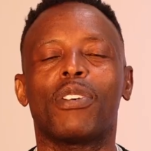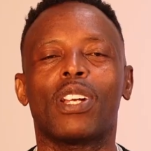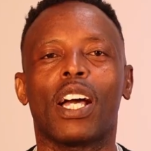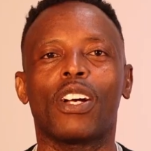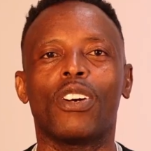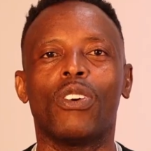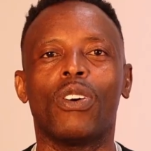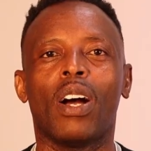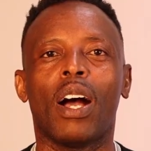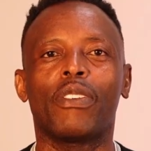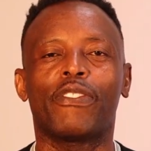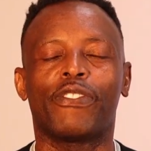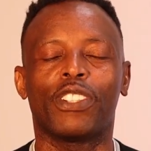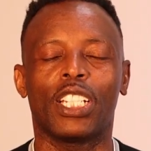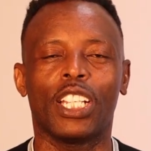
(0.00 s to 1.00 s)
going to go
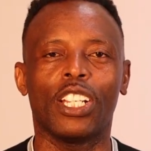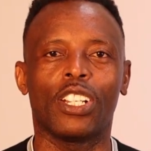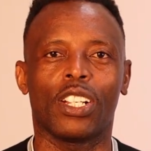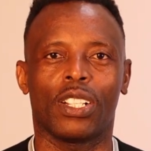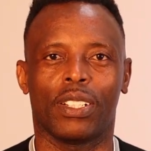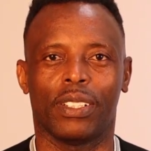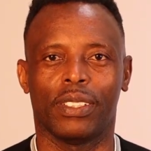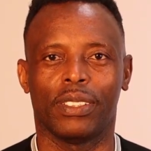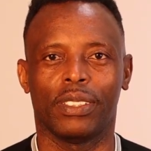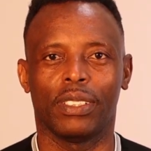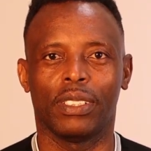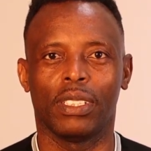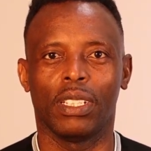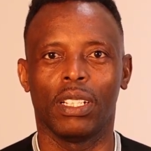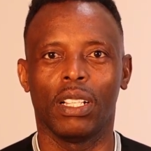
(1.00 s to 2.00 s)
out for dinner,
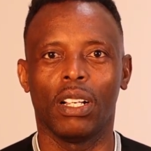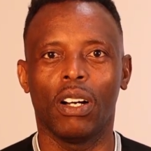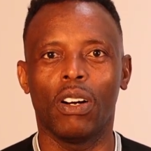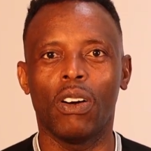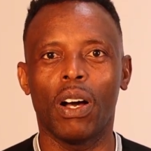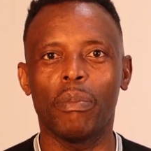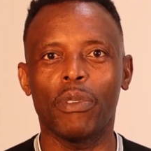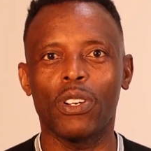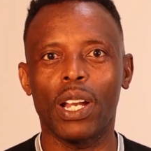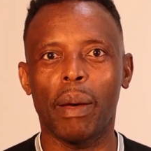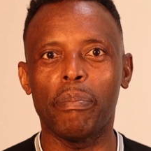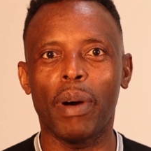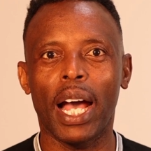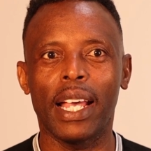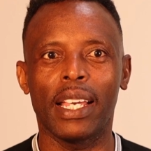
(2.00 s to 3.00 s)
or I'm going
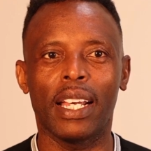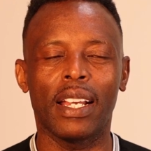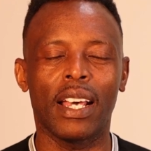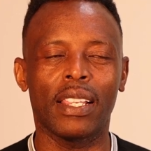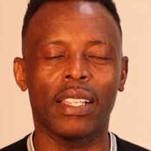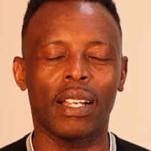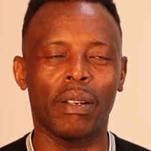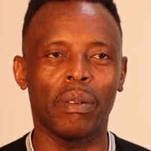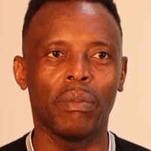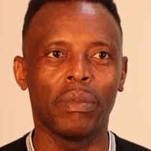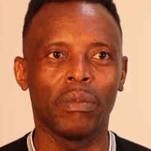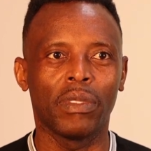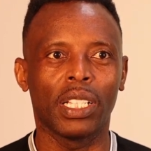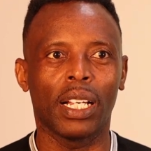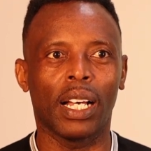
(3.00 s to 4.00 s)
to buy another
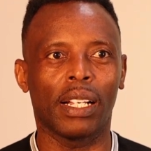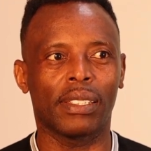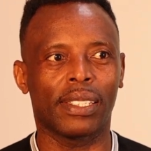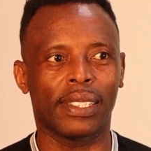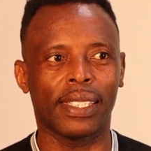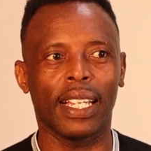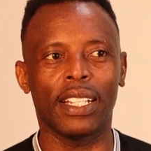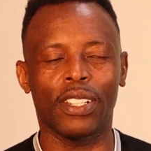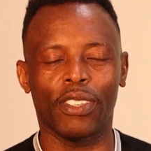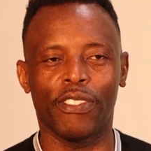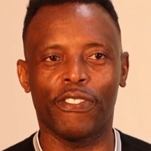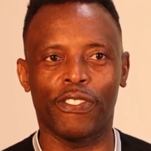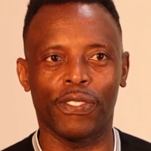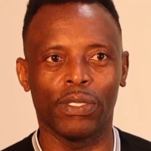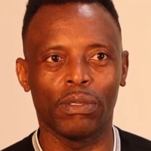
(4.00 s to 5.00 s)
set
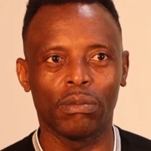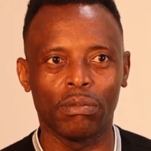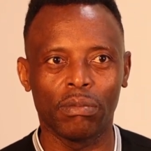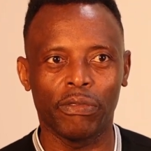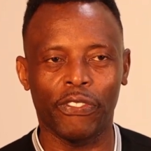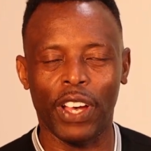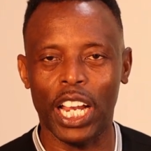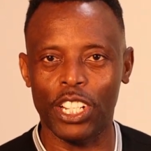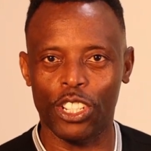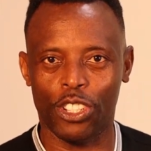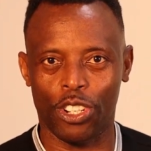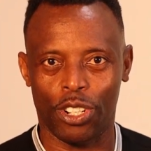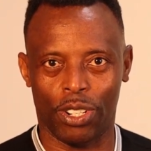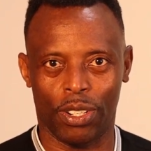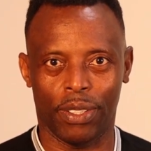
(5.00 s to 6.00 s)
of
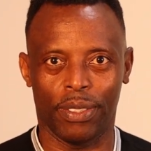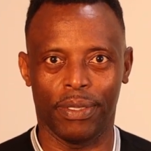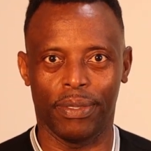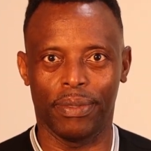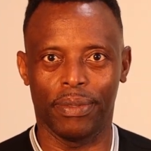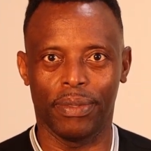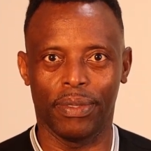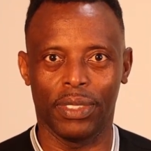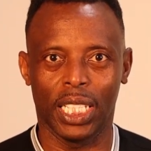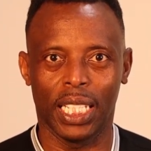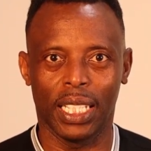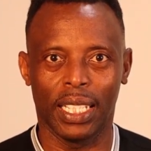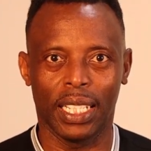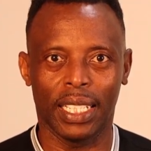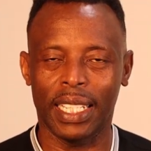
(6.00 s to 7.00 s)
furniture.
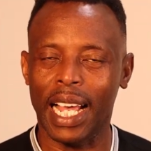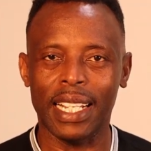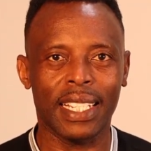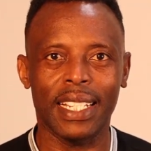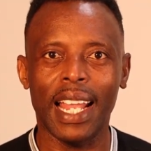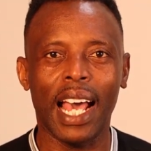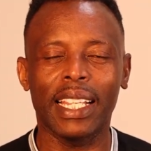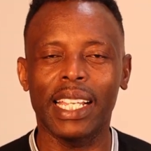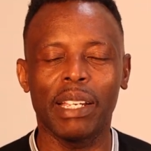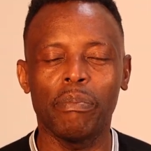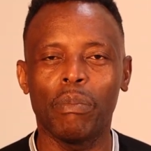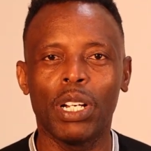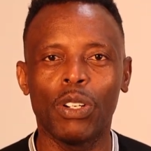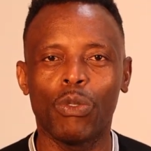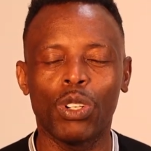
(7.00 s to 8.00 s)
That's not
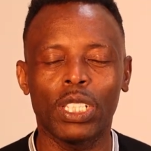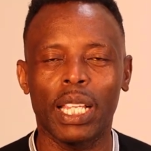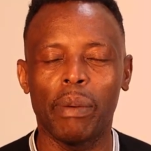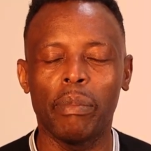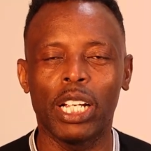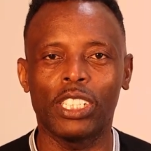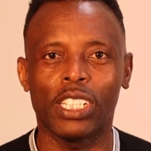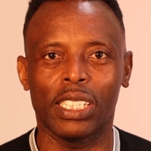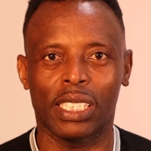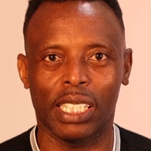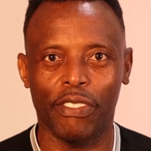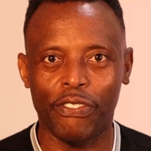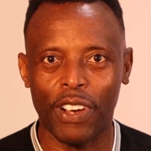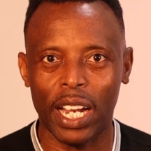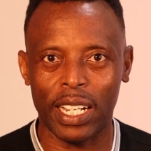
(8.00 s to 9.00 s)
what the
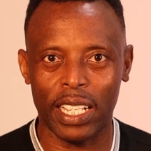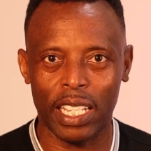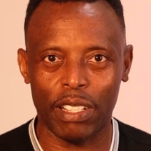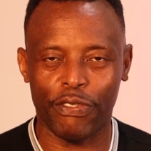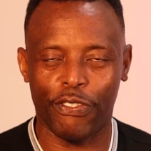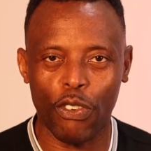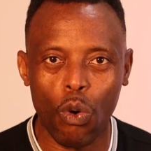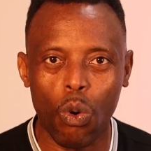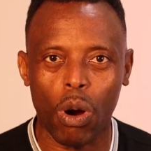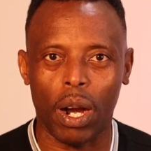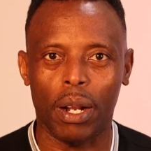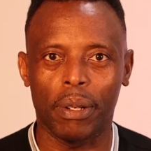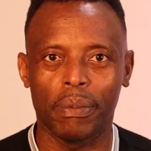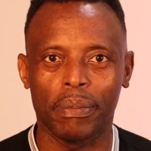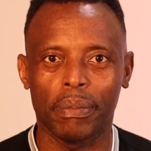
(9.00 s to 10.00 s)
emergency fund is
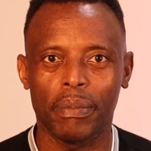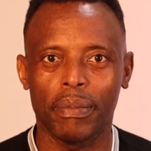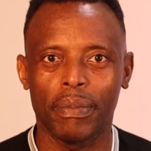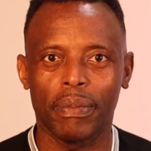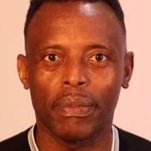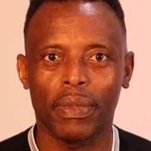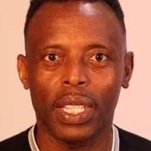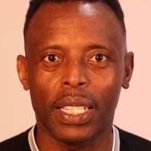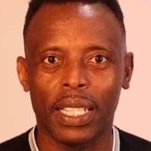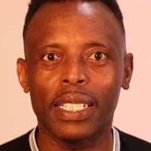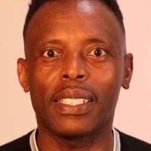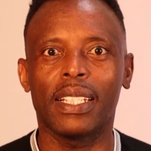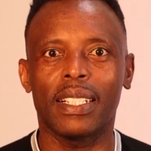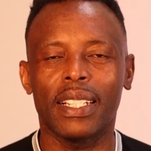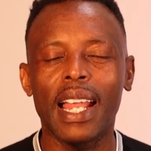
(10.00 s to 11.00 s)
for.
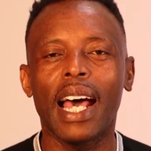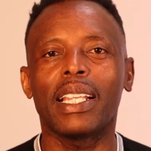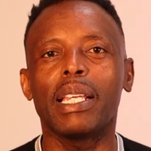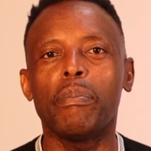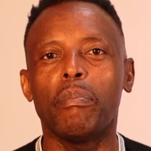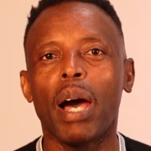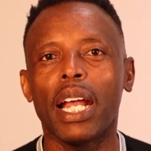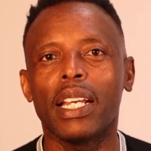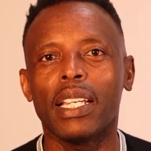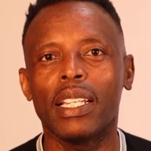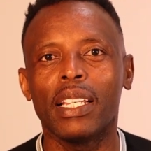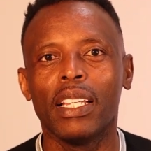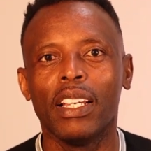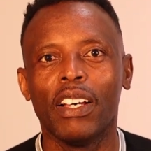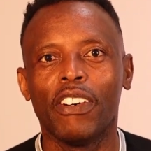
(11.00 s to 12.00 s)
This is not the
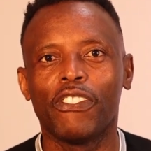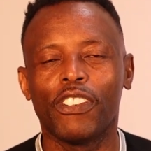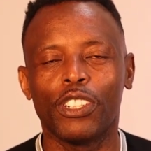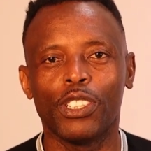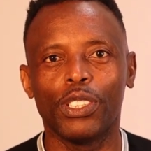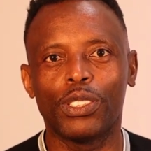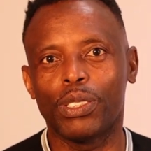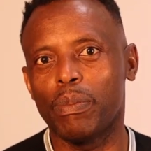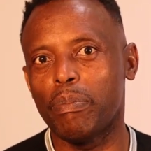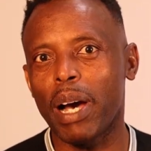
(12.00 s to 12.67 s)
money for you to